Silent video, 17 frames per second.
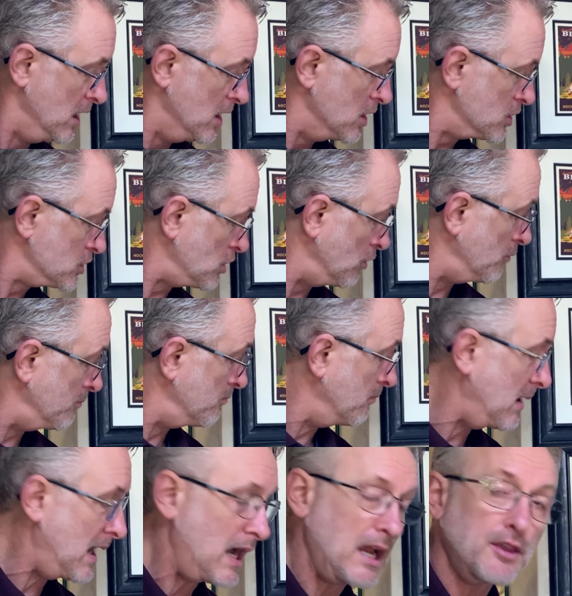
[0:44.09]
So
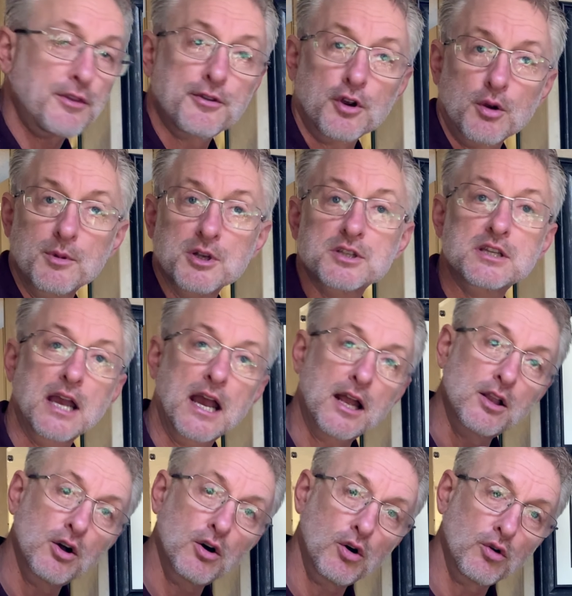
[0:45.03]
my thermostat
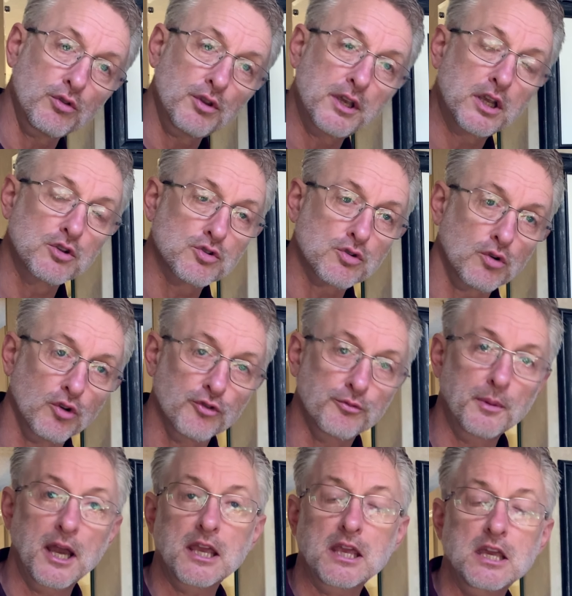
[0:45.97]
only controls
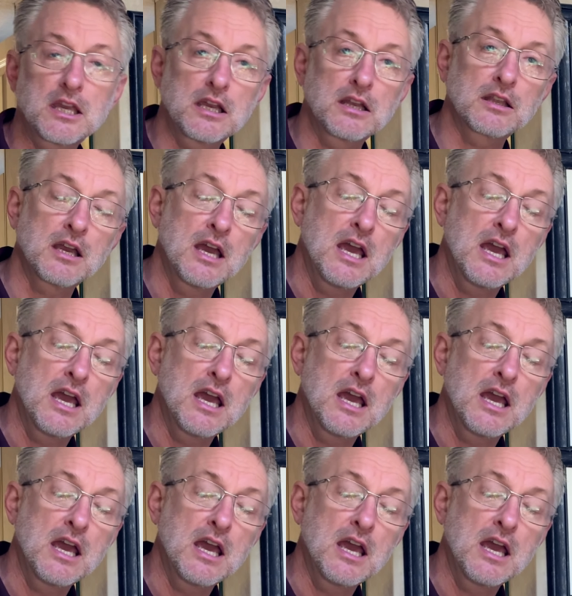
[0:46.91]
my heat.